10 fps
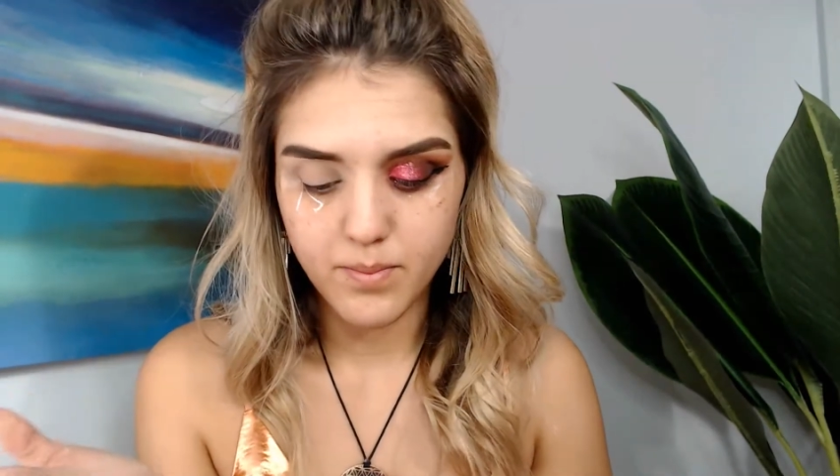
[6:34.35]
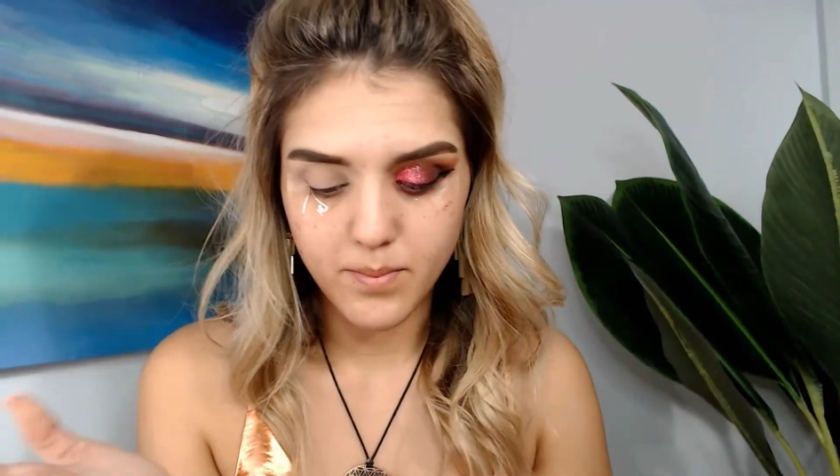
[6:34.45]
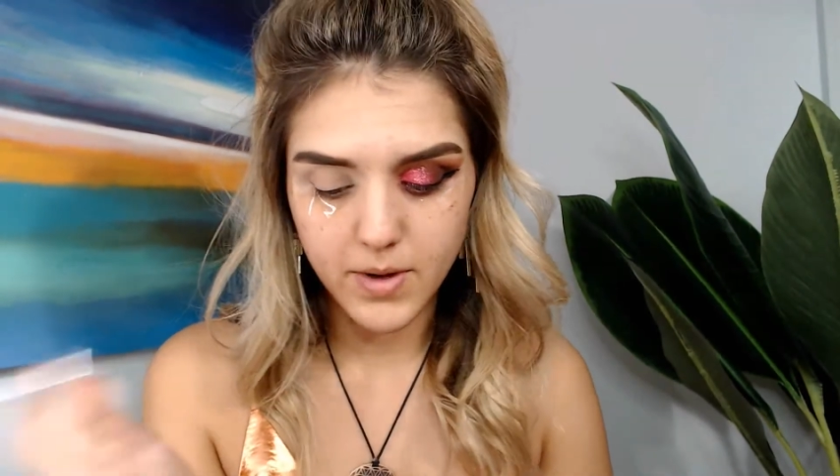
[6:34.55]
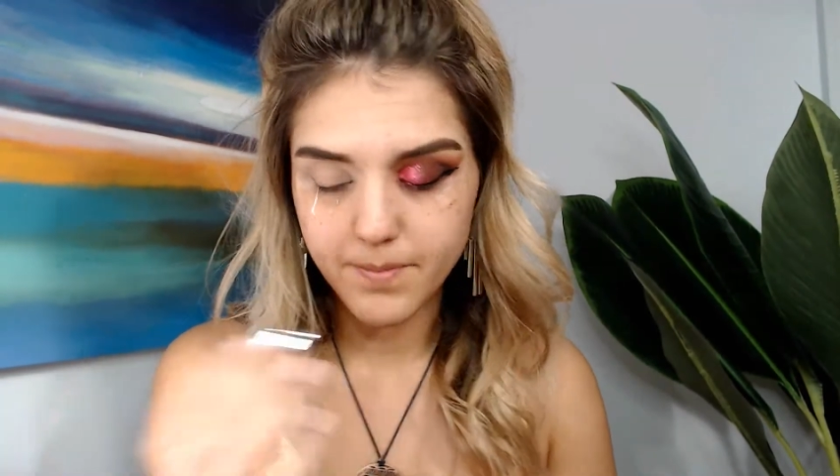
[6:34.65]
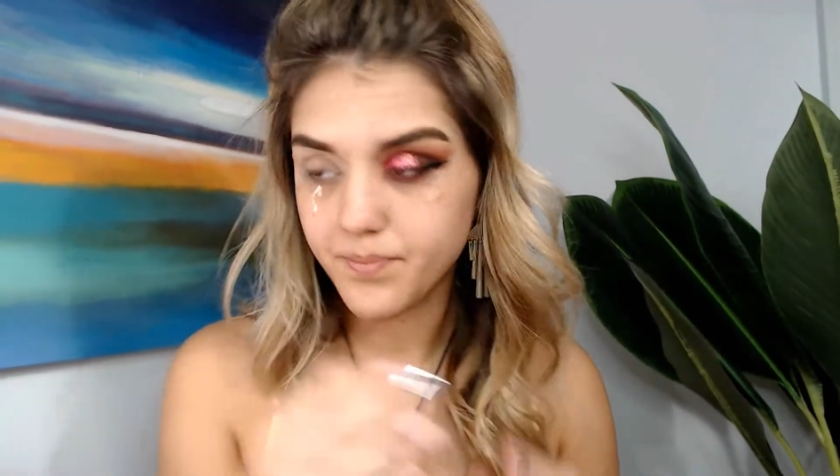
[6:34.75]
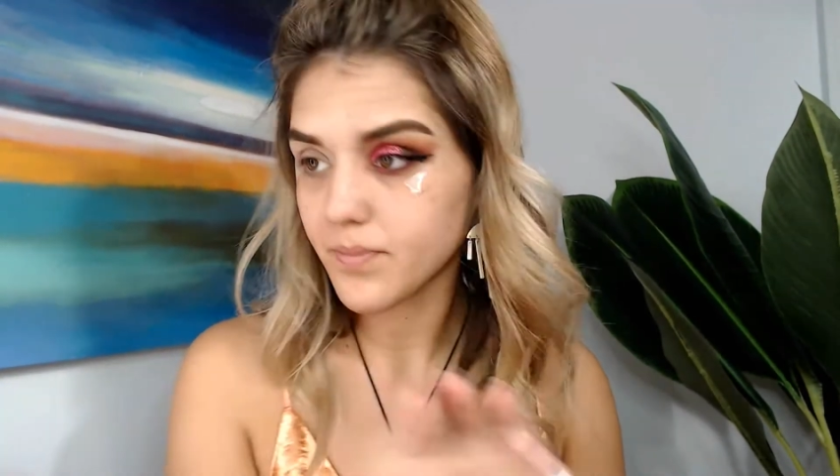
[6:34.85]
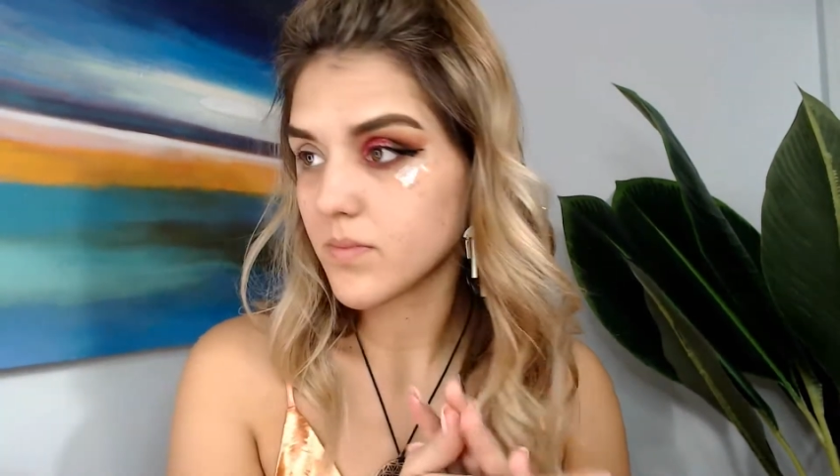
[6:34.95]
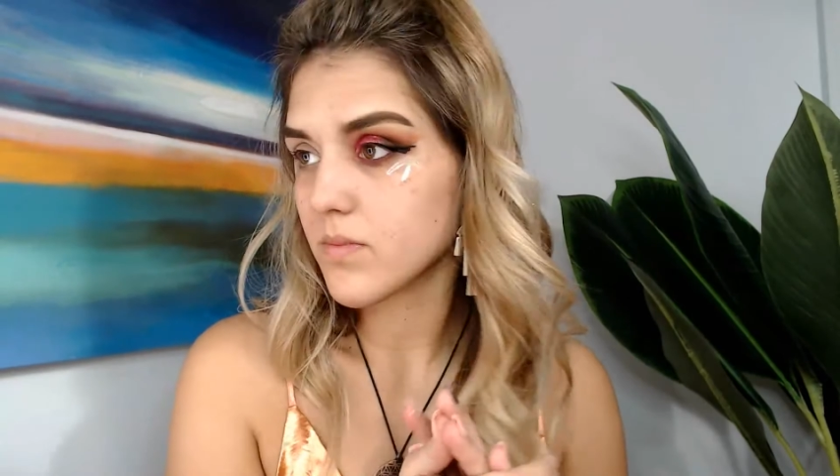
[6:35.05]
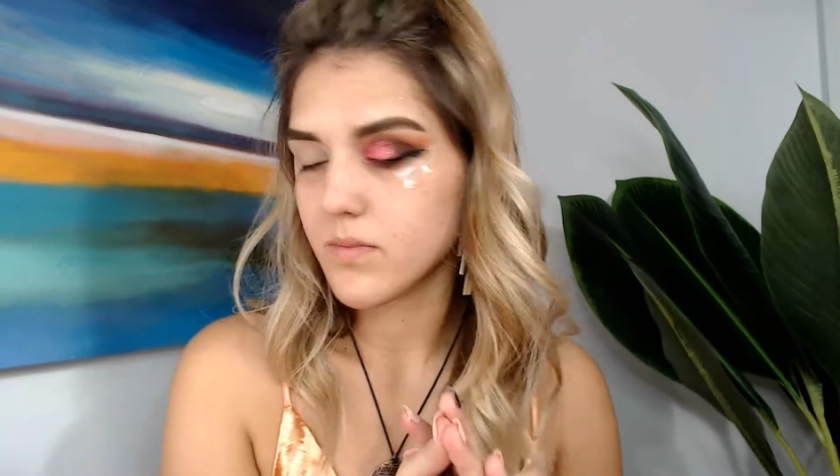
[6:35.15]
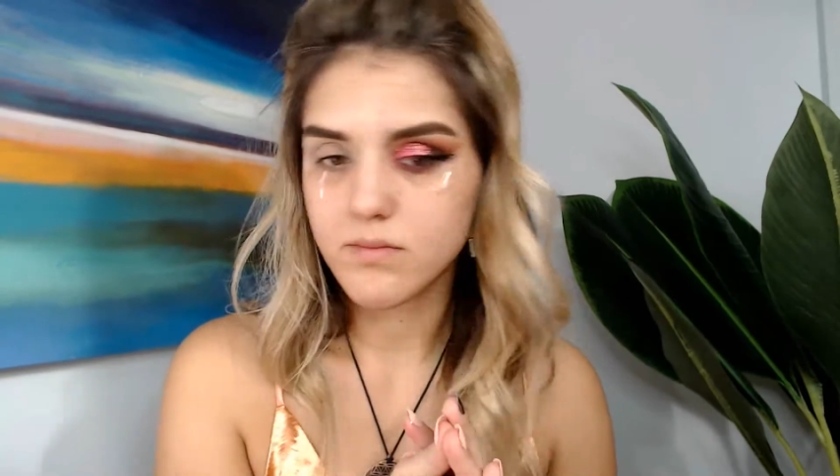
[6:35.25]
but
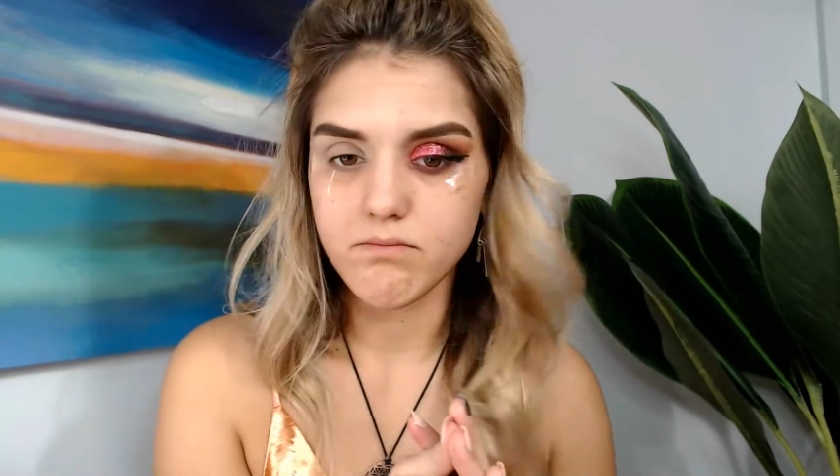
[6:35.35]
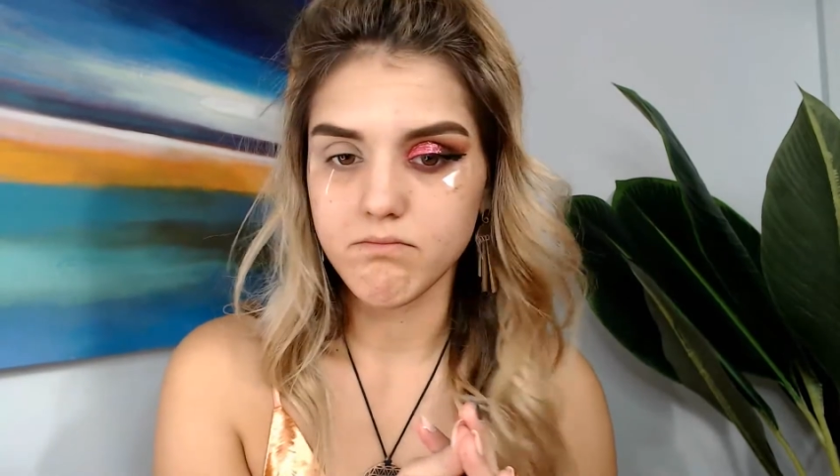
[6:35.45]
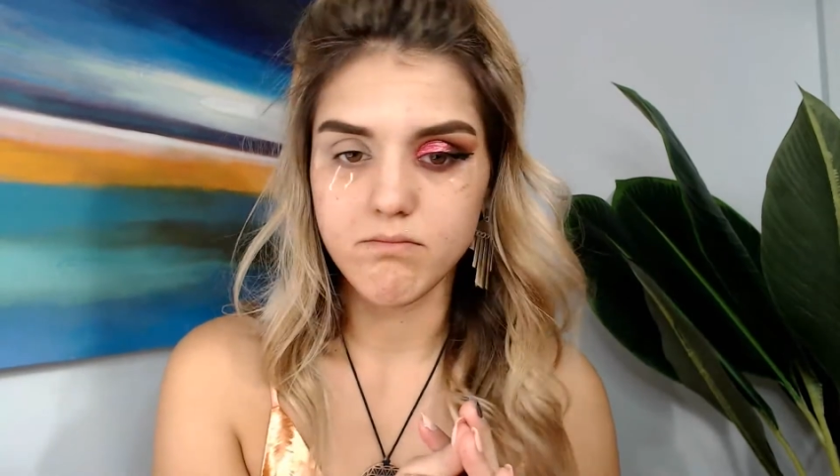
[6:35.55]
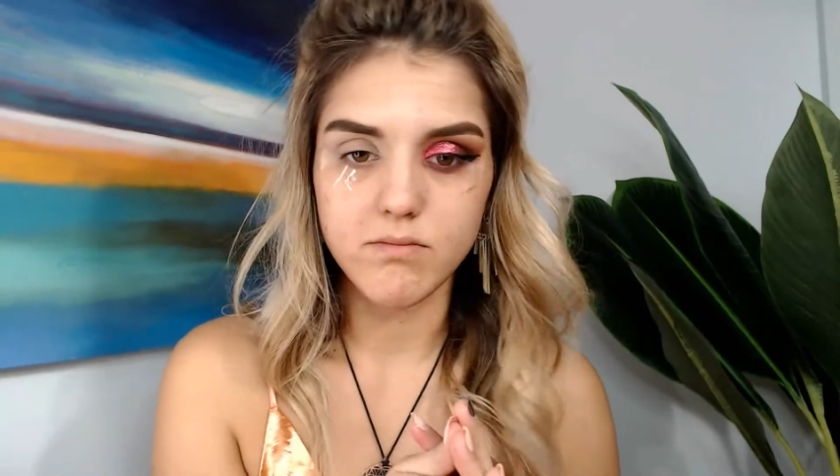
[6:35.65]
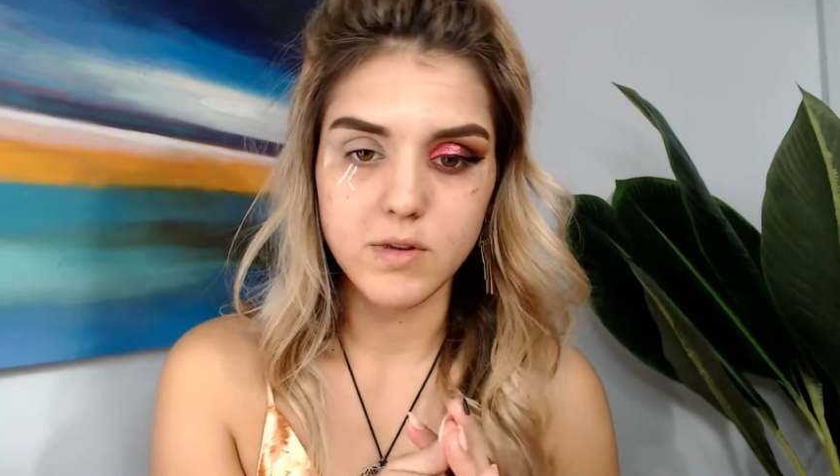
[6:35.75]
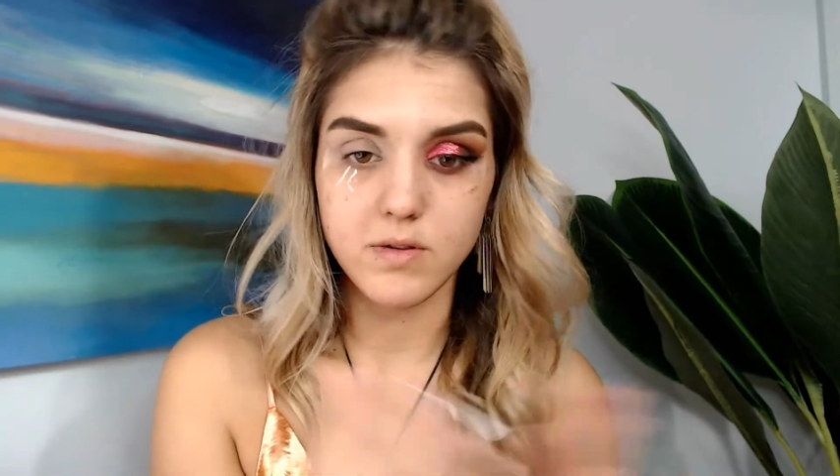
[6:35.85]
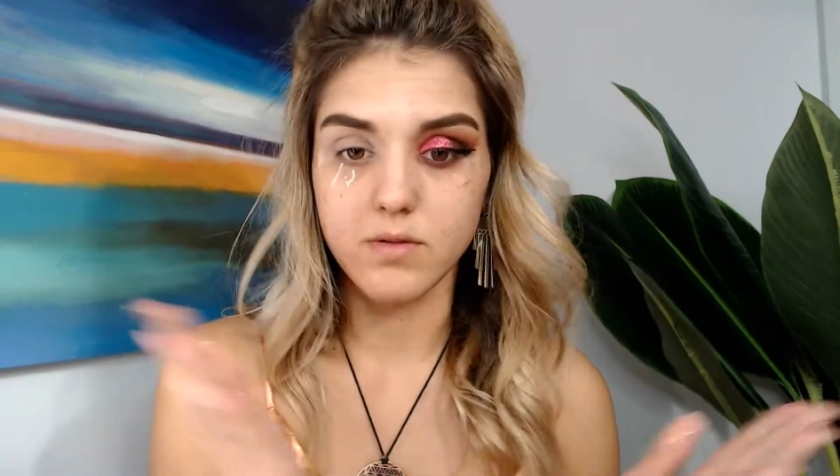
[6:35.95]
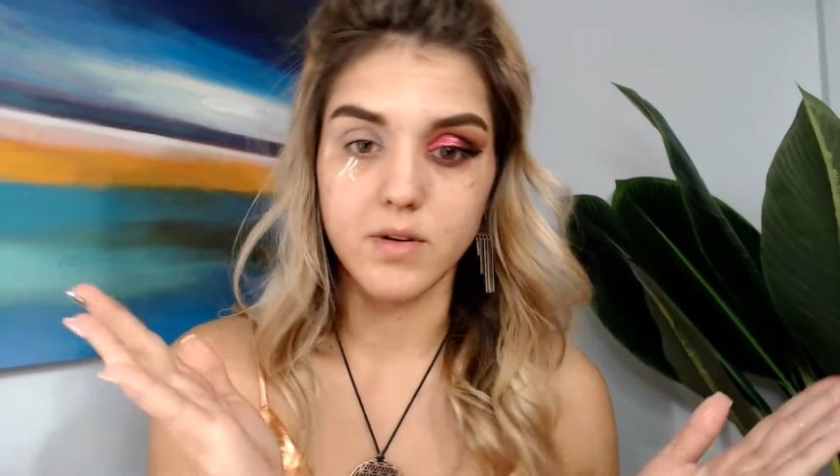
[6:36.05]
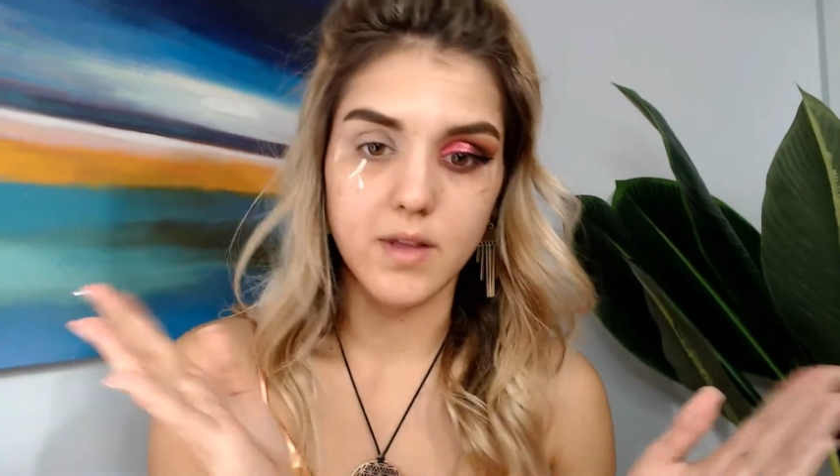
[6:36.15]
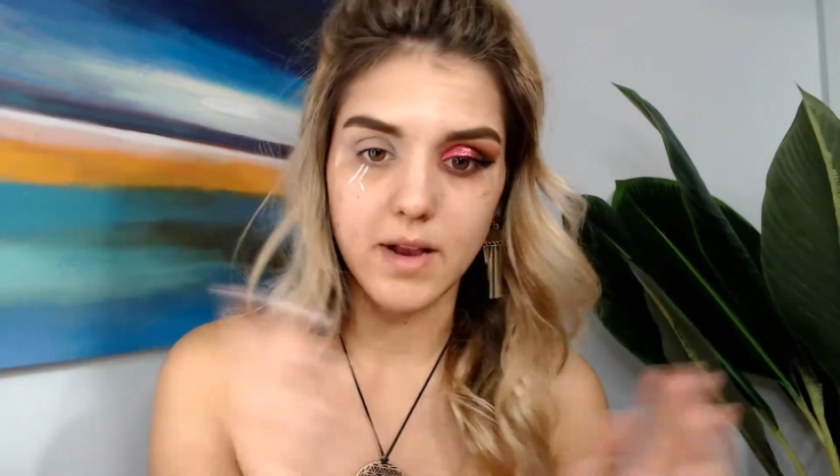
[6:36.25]
just
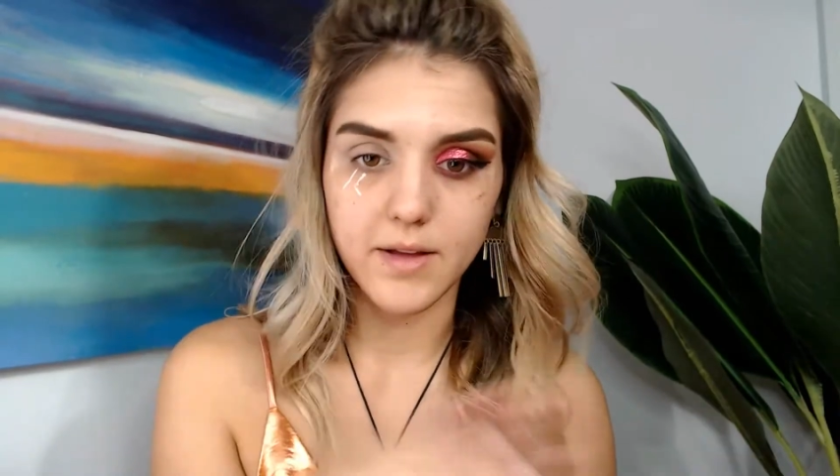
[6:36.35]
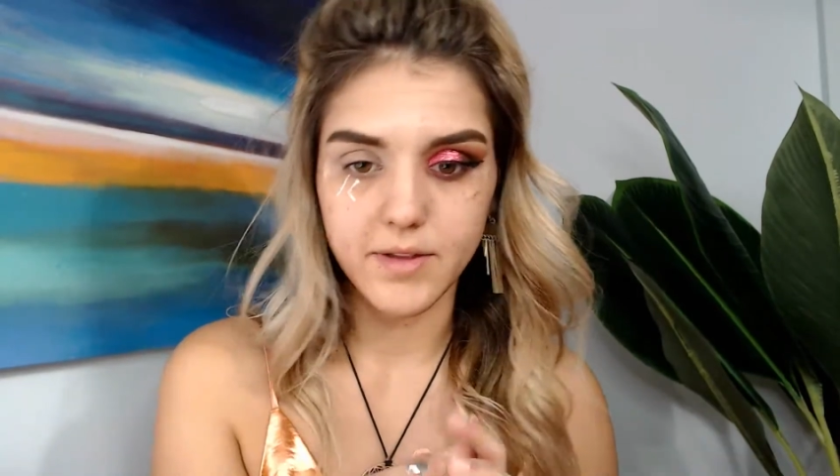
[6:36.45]
throwing that out